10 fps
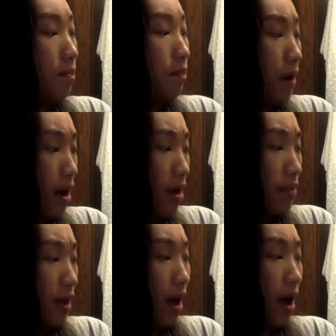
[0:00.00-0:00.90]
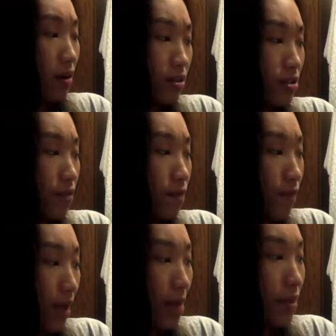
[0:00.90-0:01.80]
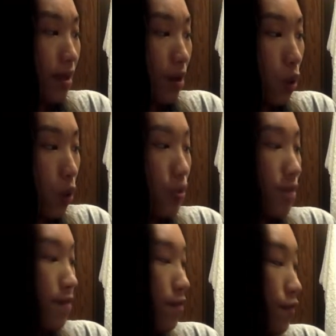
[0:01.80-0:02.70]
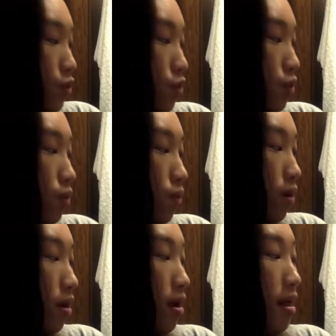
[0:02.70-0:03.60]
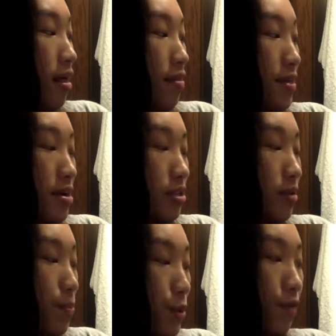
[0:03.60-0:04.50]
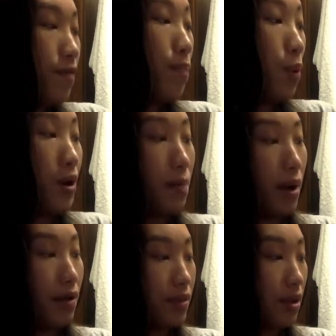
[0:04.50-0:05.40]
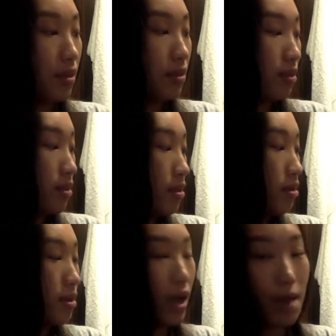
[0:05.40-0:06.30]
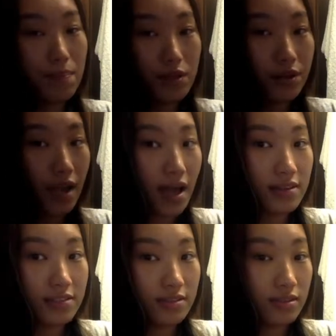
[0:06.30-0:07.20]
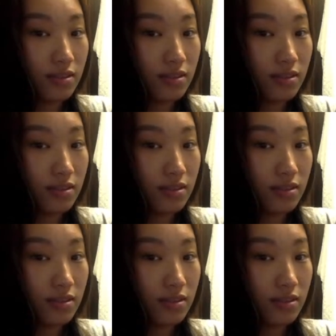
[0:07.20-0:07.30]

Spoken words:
But how does the flame get hold of the fuel? There is a beautiful point about that. Capillary action.